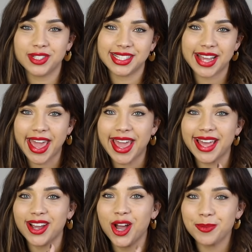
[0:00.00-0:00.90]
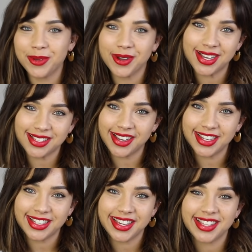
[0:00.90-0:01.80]
for today, and I hope you guys
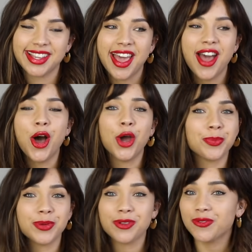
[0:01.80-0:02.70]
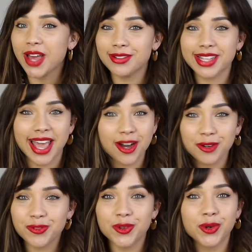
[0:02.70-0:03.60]
liked this. Hope you found it
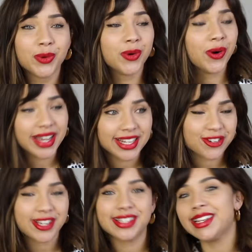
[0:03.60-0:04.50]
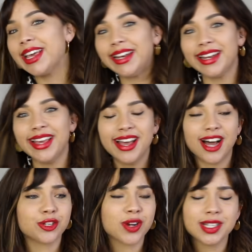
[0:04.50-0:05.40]
helpful or interesting.
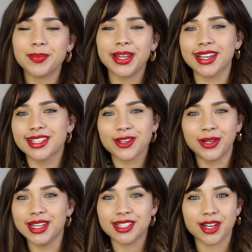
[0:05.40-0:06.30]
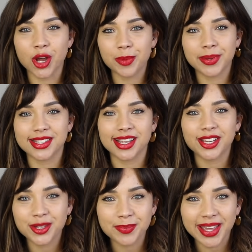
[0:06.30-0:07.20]
I tried to be like as honest and open as I
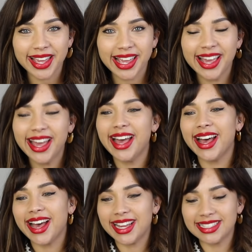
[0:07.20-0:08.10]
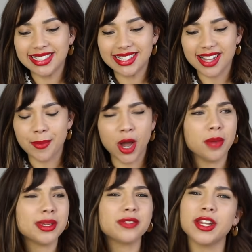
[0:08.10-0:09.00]
could be, and um, I
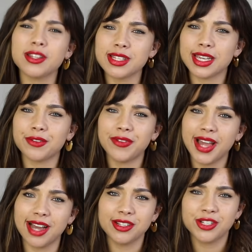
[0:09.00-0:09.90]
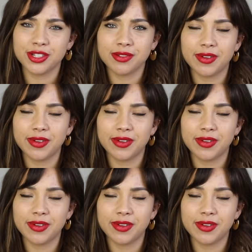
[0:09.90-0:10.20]
hope this video doesn't get flagged,